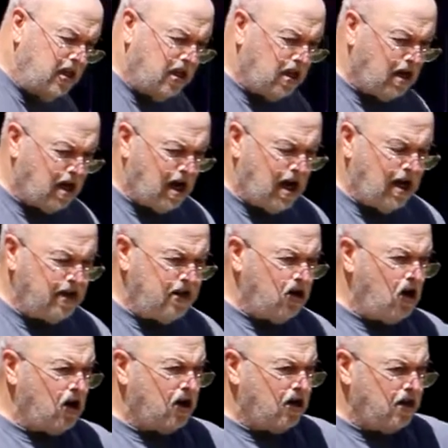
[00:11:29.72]
Uh, you're
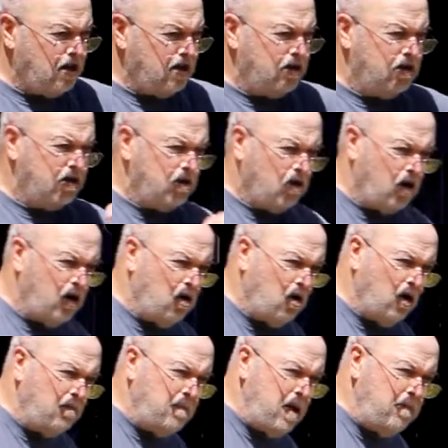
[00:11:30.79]
not going to, or,
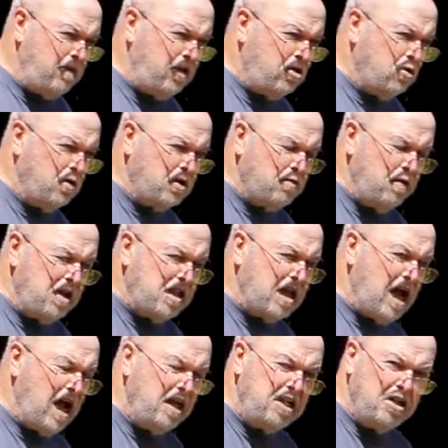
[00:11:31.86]
or maybe two or three
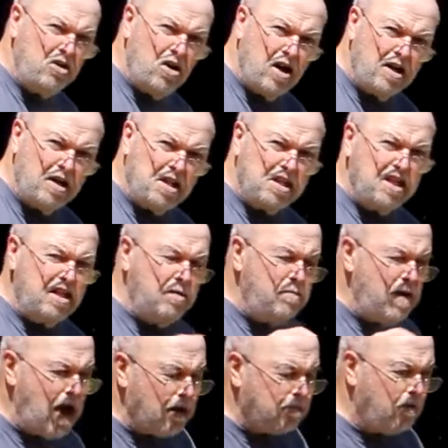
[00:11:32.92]
sides. You're not going to see the back